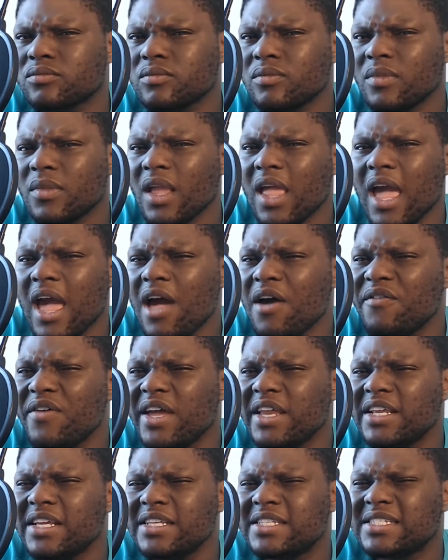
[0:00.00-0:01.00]
have
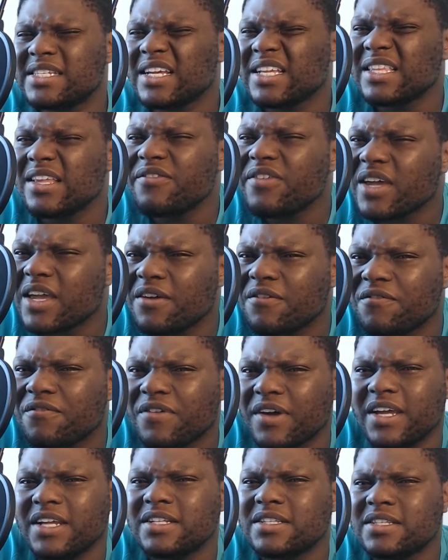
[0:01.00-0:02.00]
any significant
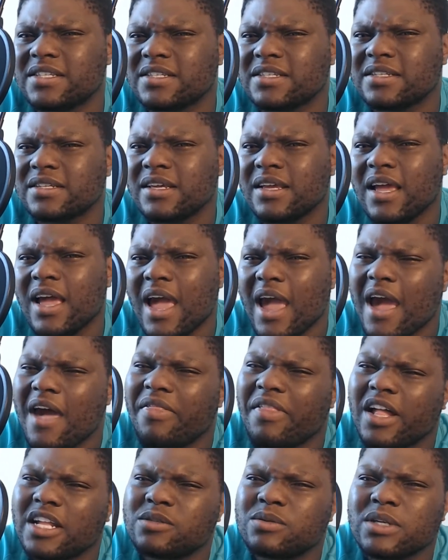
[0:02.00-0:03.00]
fights, and
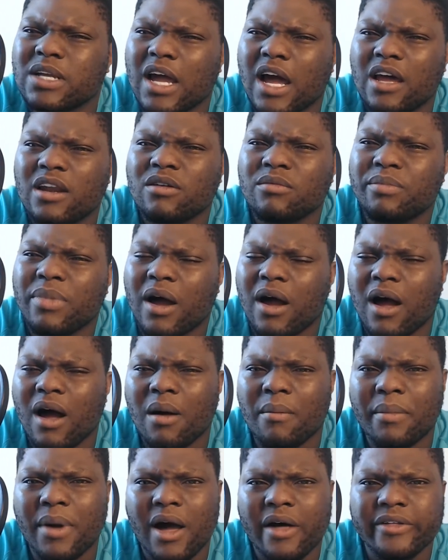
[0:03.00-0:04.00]
that's been kind of
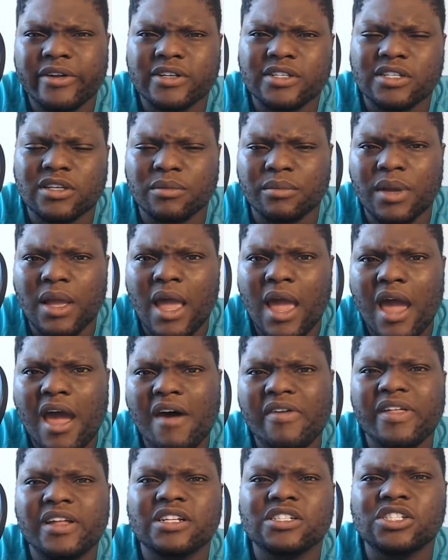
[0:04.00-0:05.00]
bothersome. And
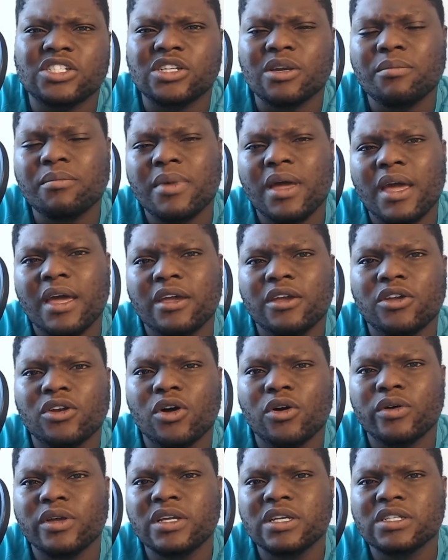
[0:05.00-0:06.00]
then Jinbei,
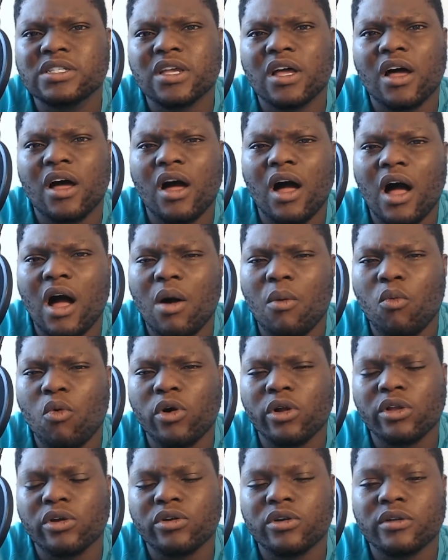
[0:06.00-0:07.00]
he's a
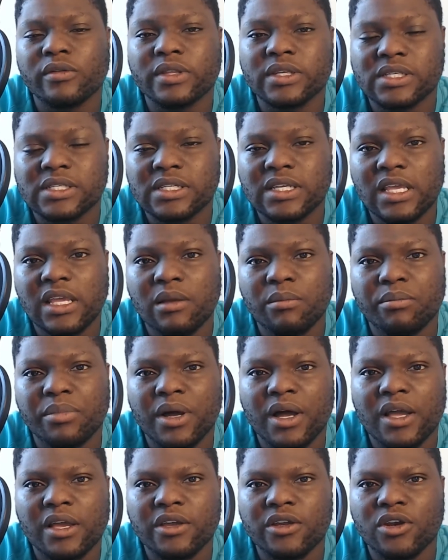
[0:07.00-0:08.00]
warlord of the sea,
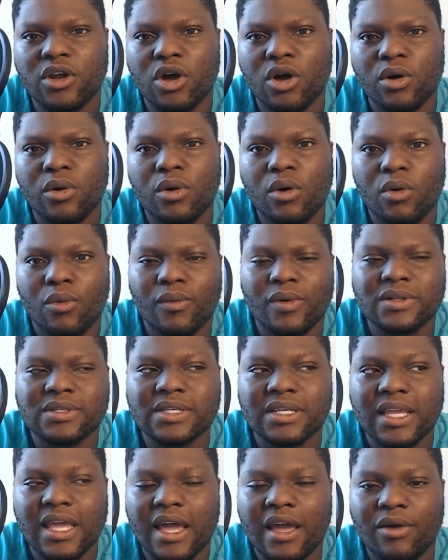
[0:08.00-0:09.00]
but once
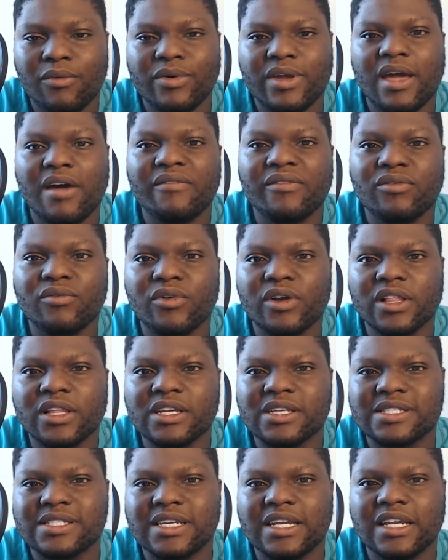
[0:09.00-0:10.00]
again we haven't really
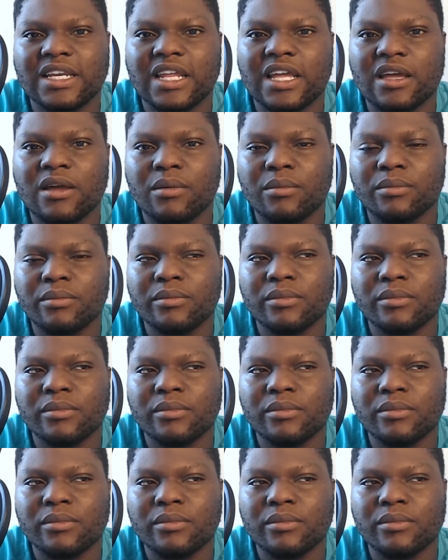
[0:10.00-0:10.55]
seen him